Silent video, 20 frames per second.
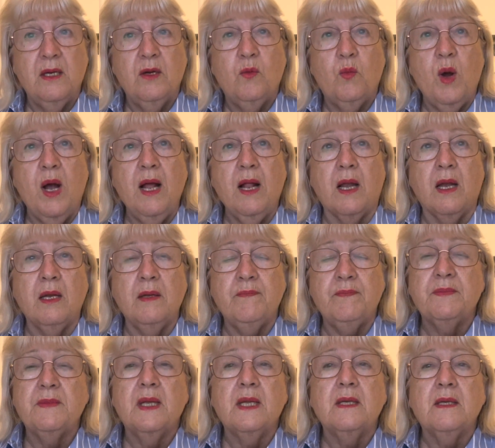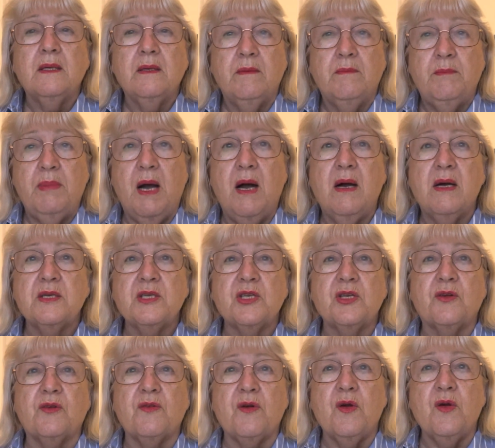Well,
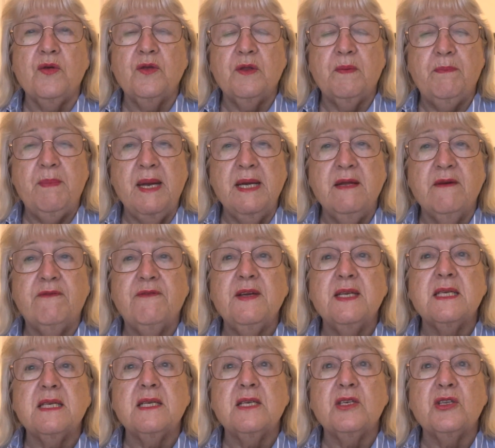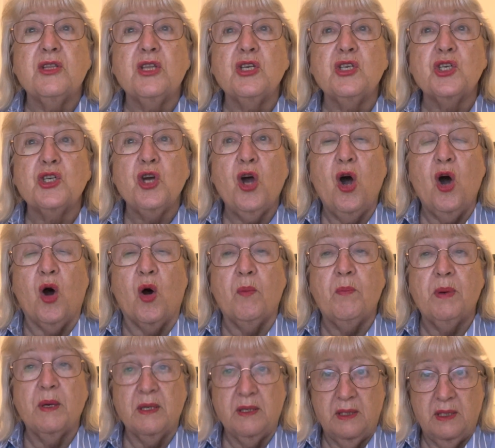past growth benefited the
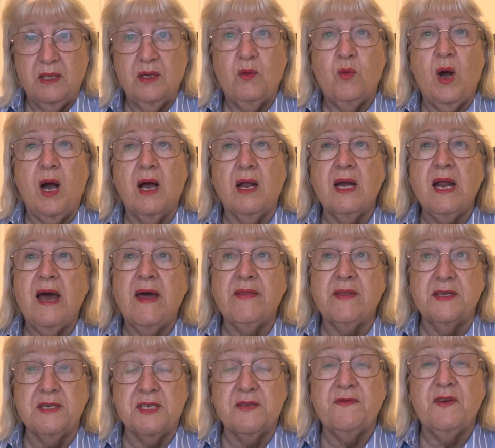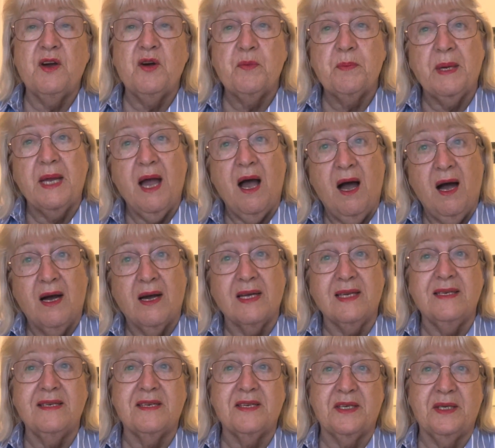top while others fell
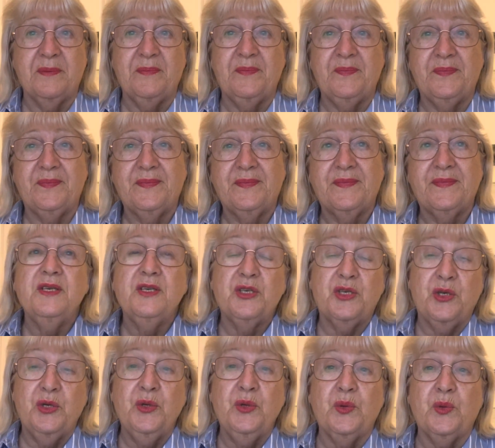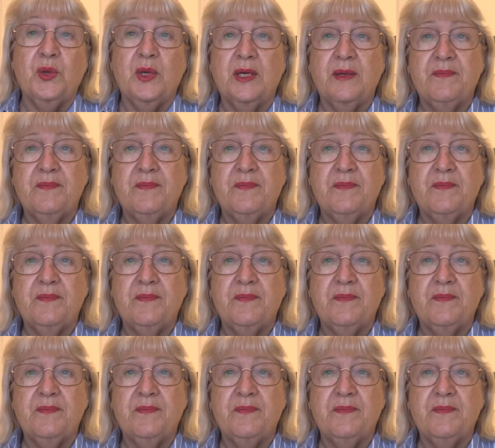behind. 2.